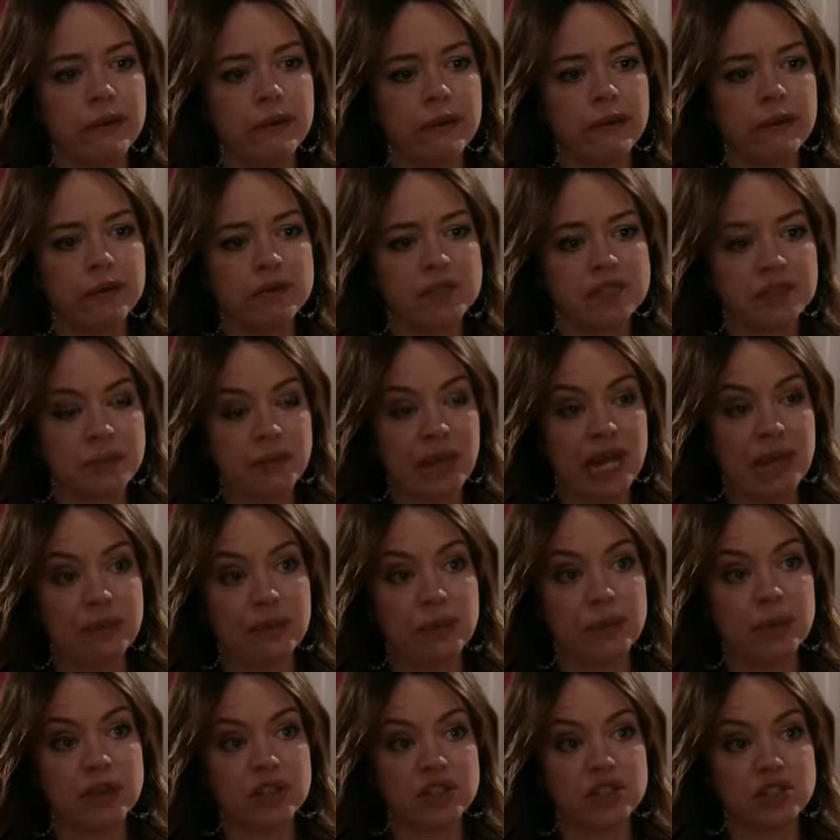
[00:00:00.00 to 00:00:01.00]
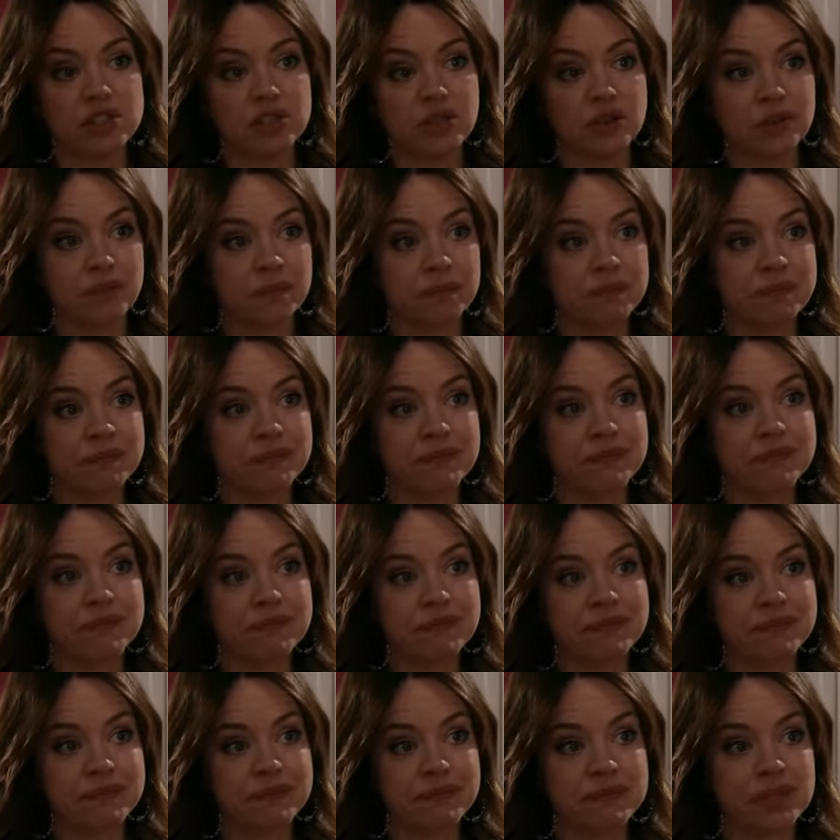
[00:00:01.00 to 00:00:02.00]
Once the paperwork's done,
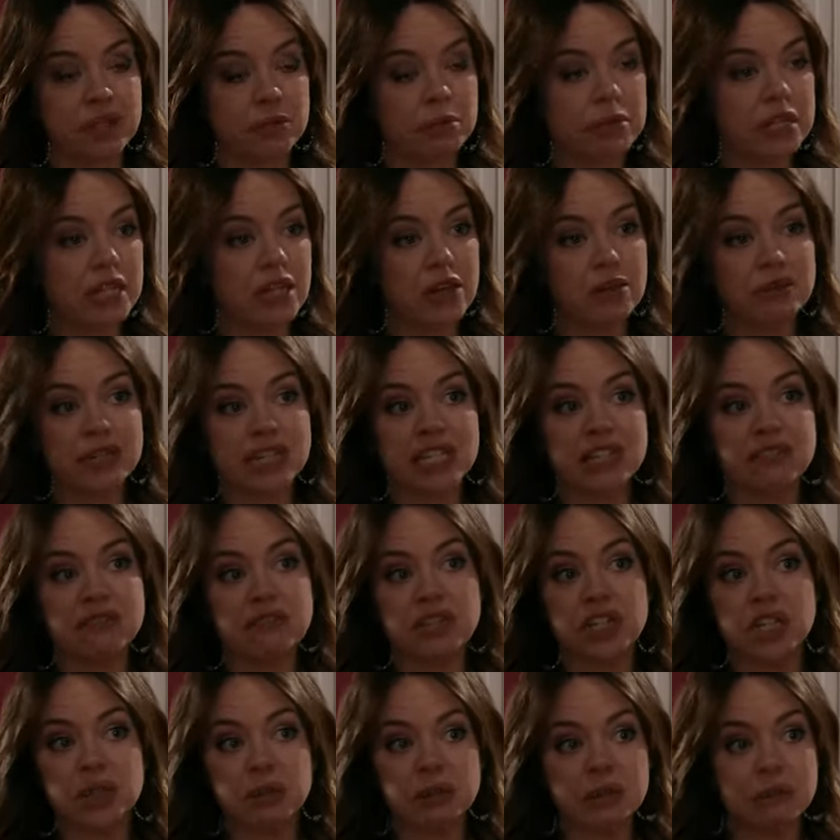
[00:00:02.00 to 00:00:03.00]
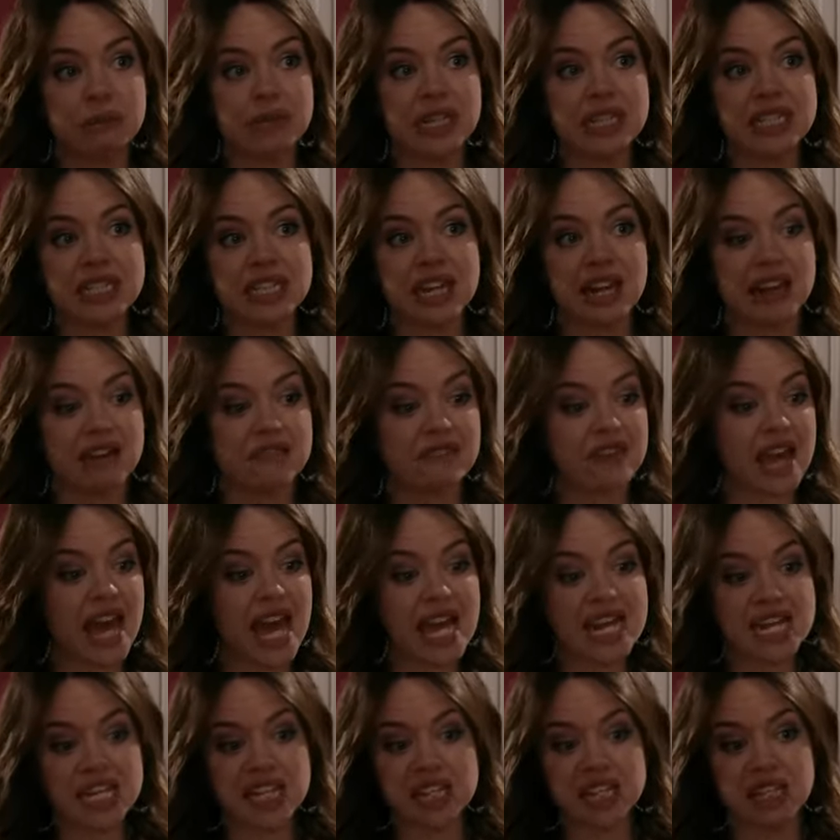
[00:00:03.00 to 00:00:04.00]
there'll be no need for you and me to have
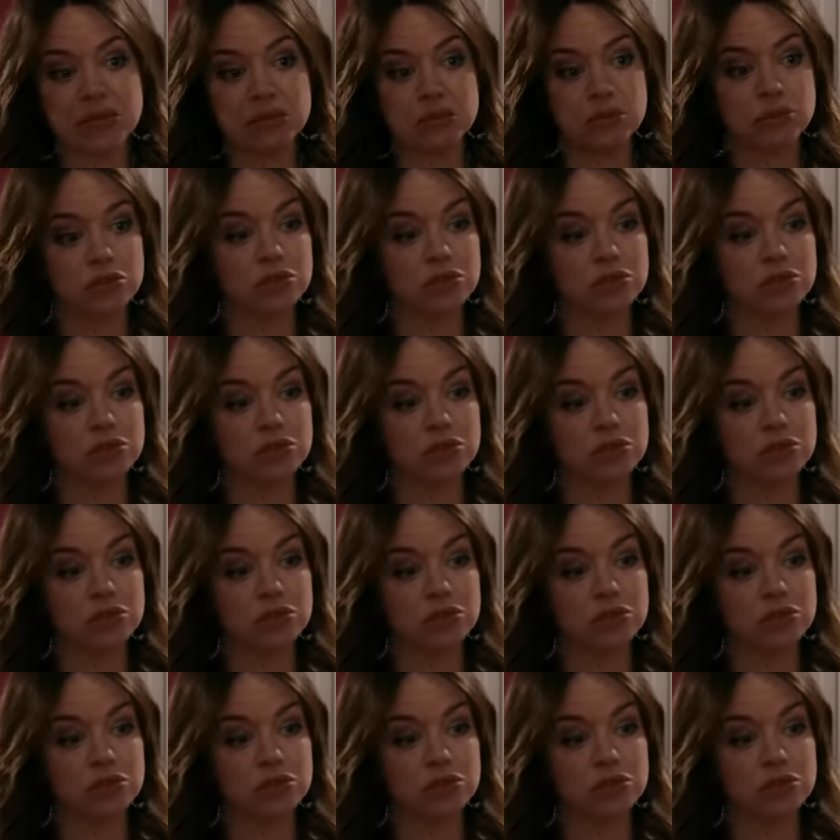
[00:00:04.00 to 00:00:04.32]
anything more